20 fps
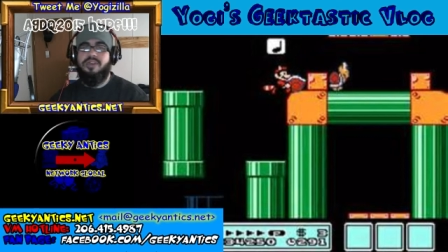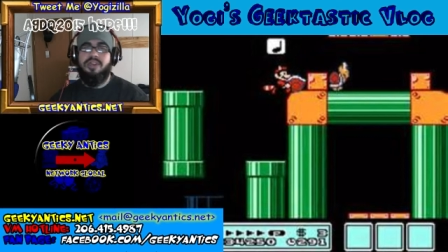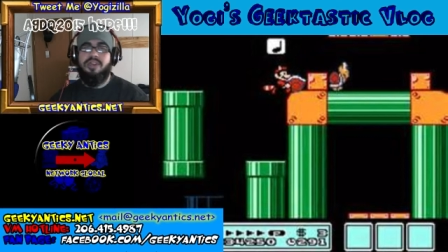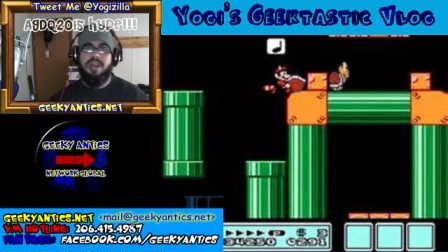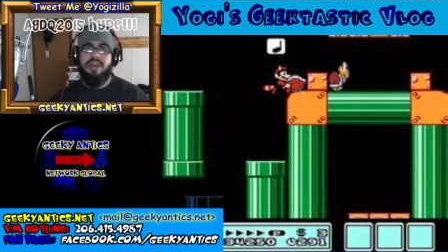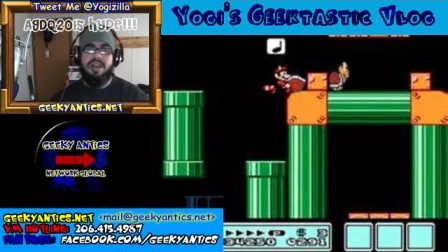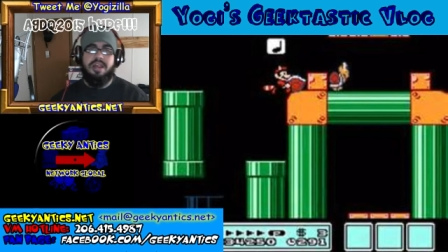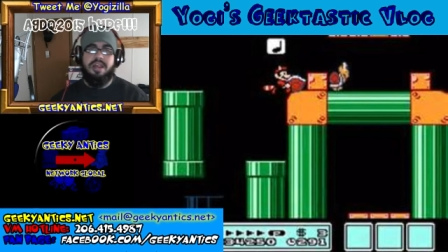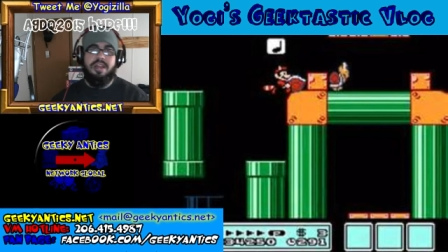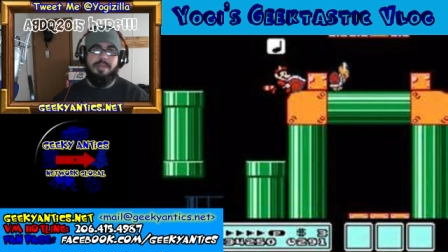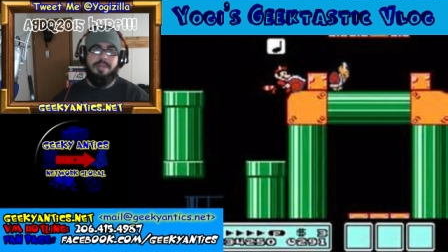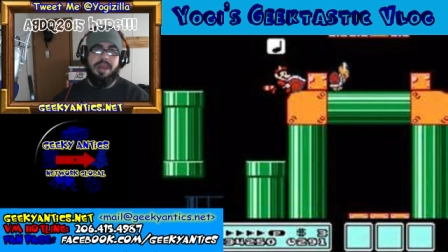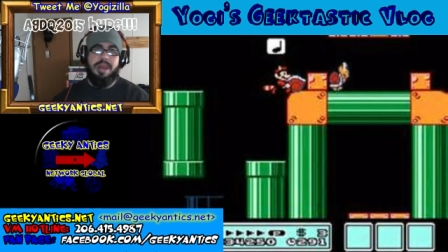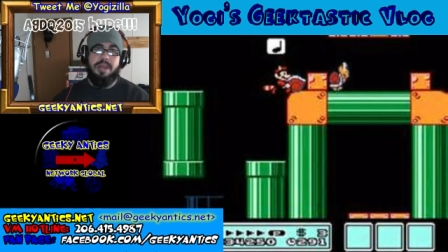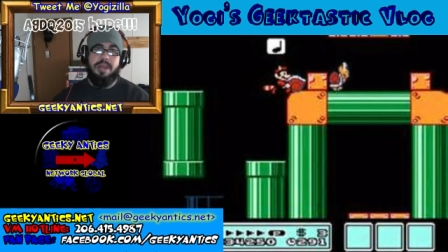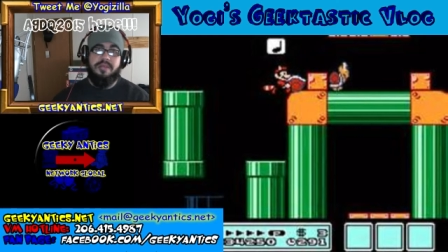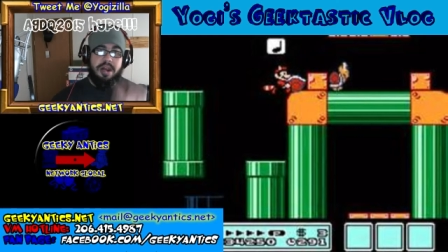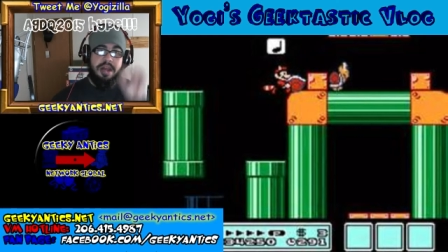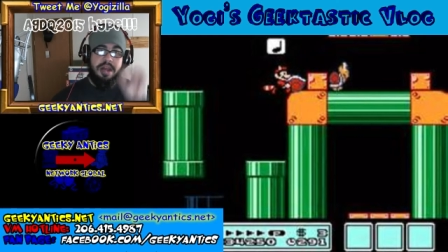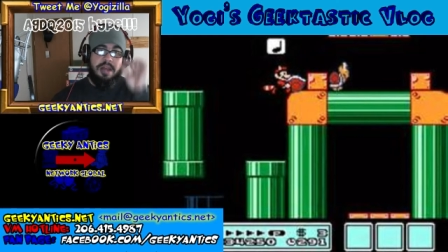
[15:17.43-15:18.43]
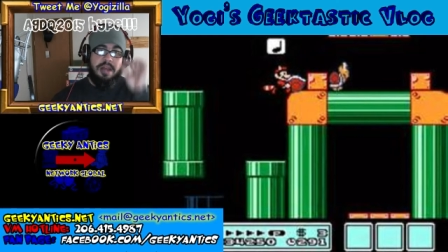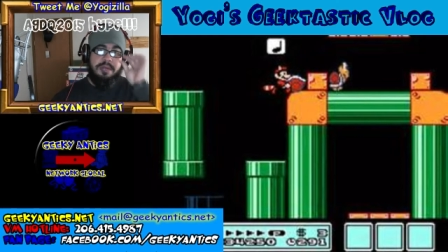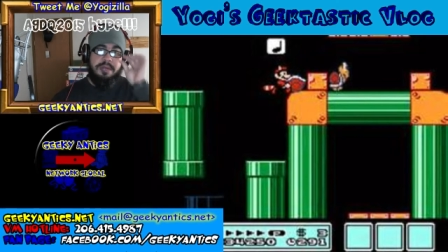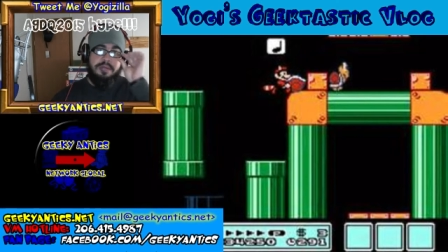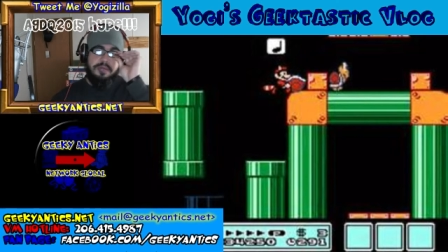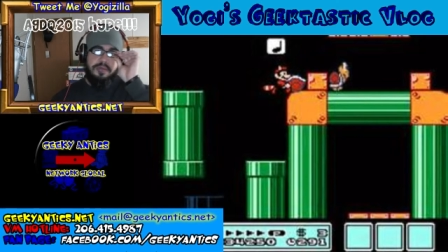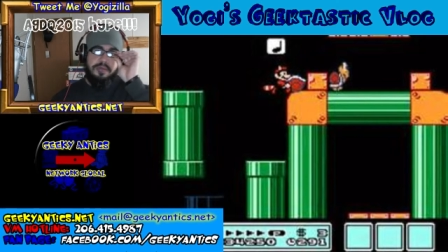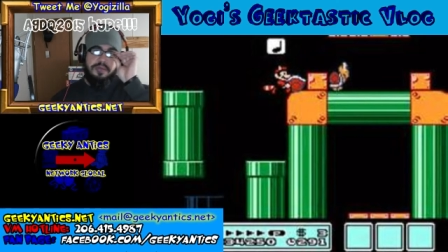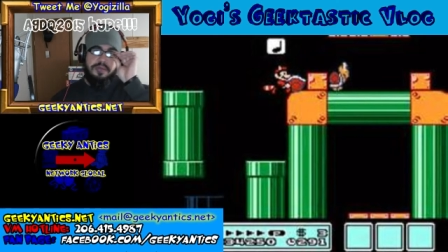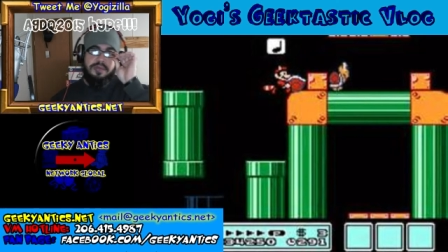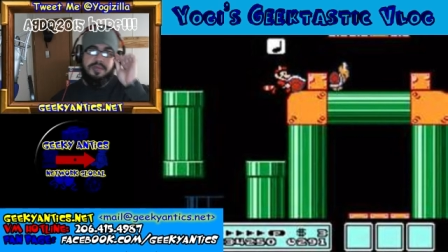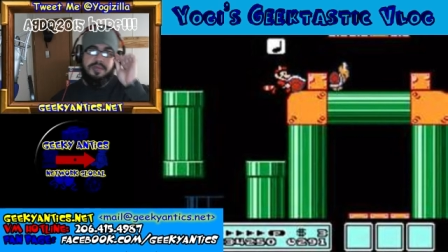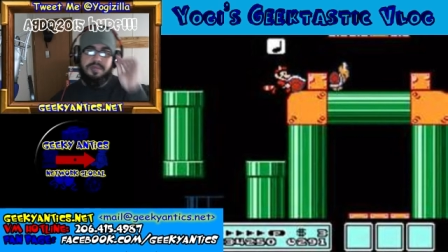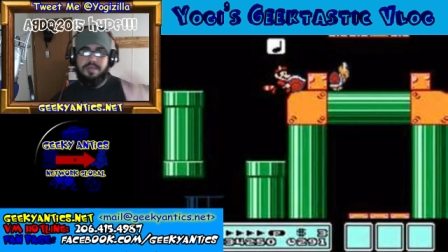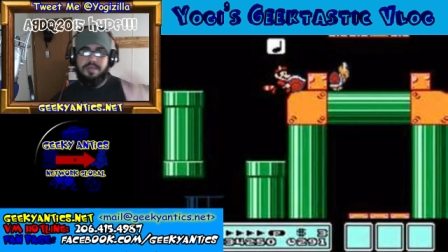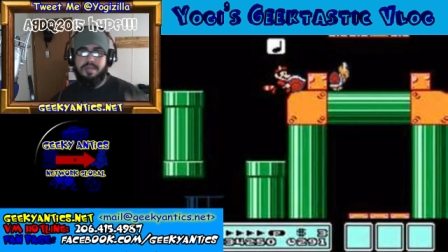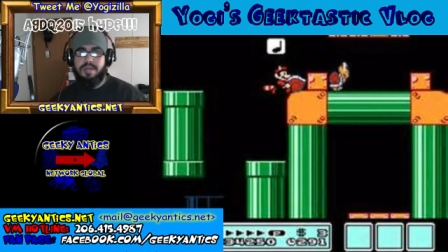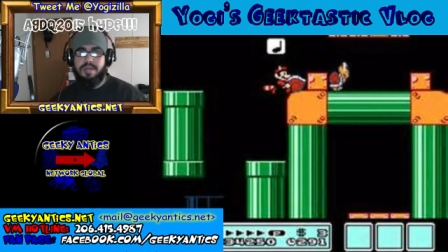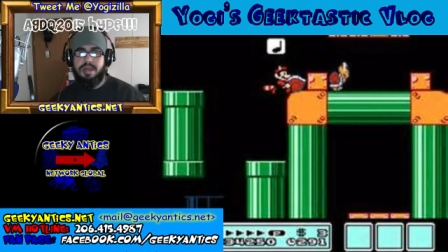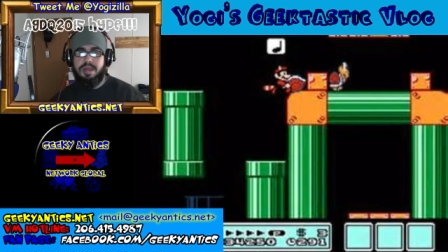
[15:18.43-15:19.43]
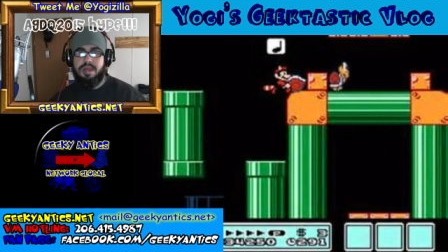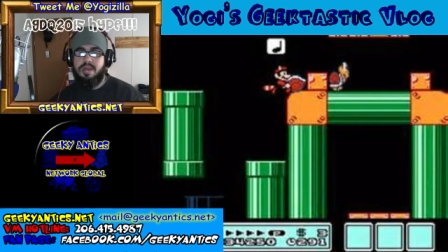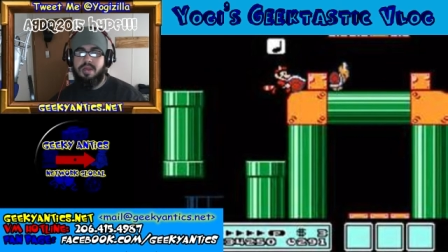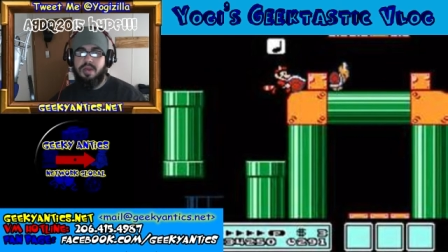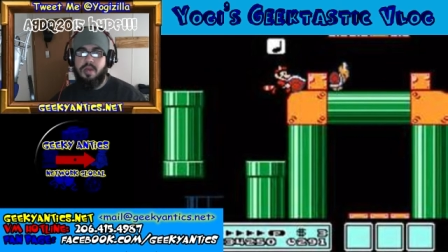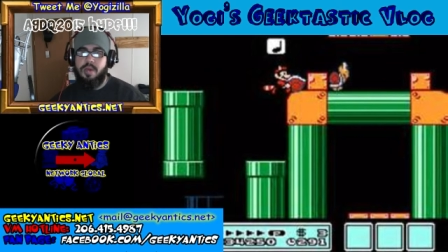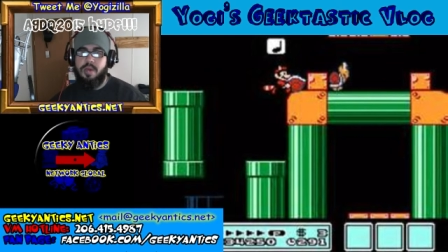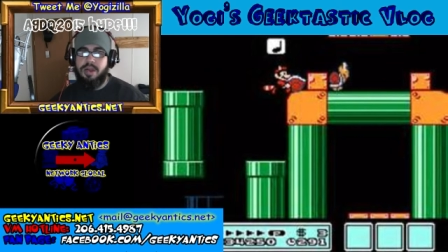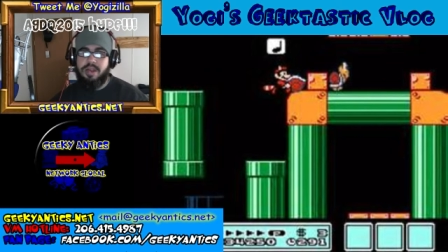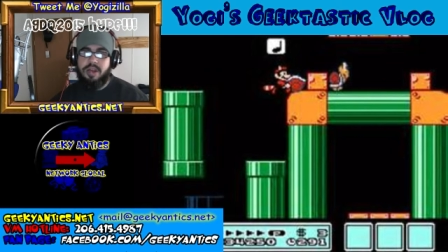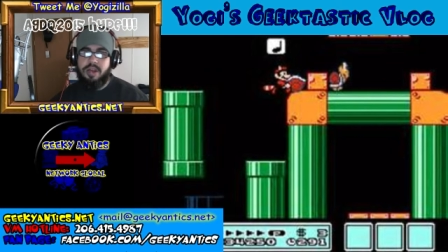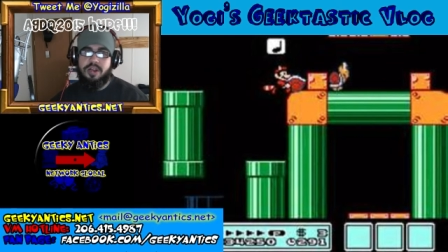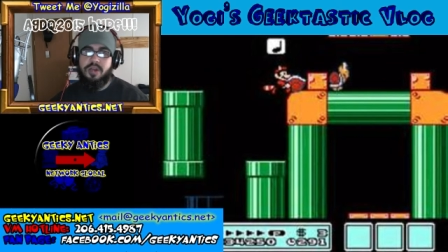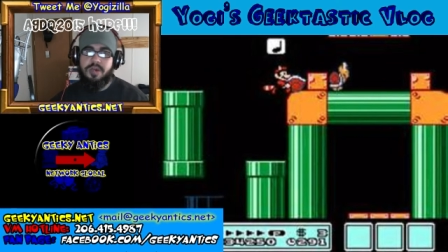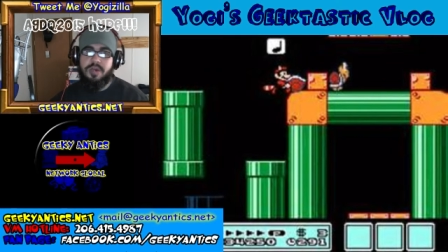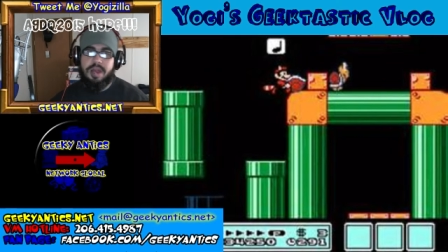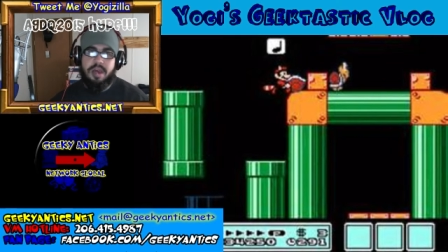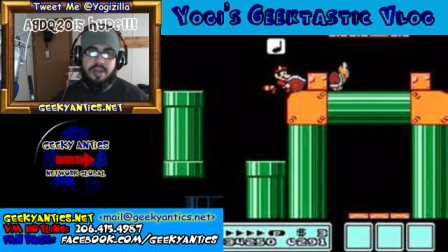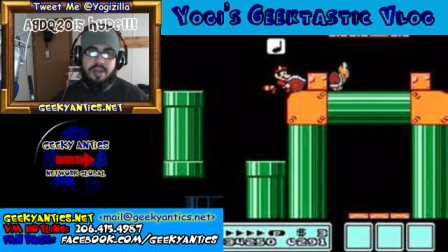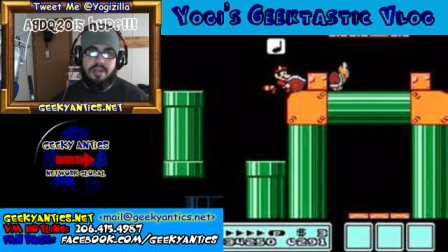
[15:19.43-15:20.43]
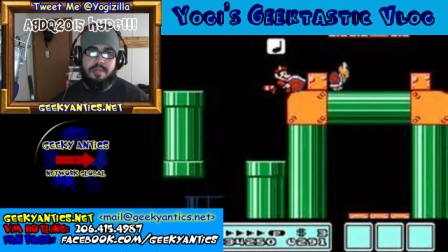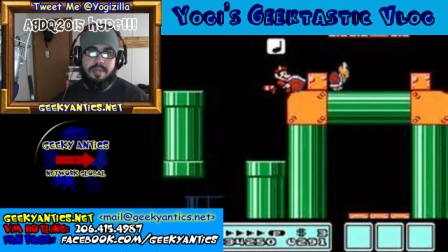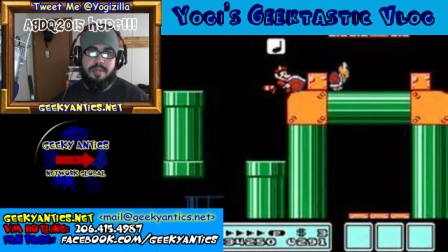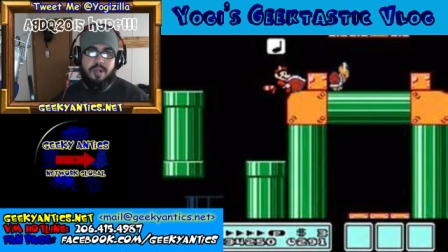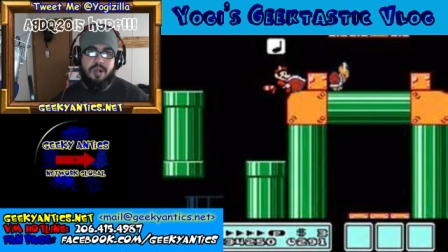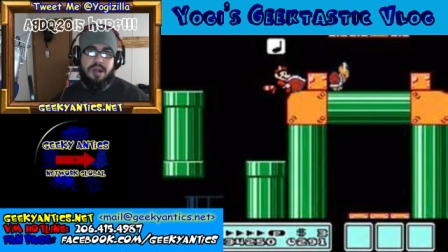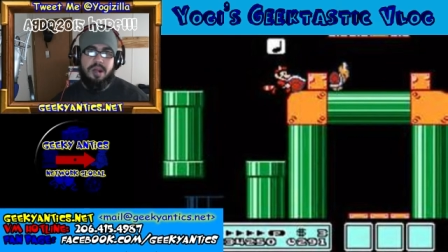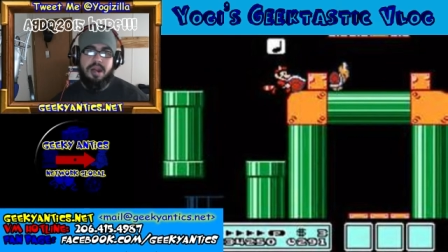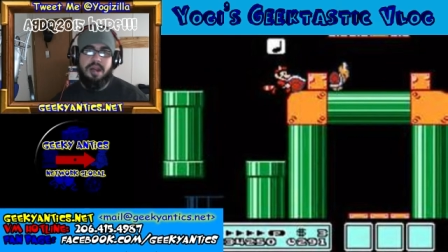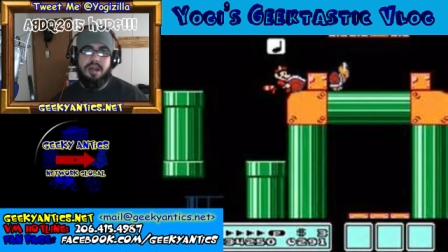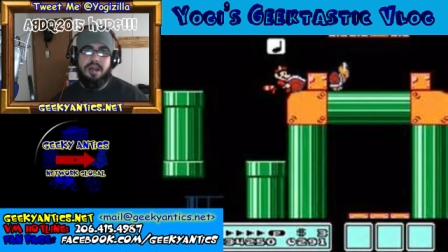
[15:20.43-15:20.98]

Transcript: in speedrunning, what they're doing here is important.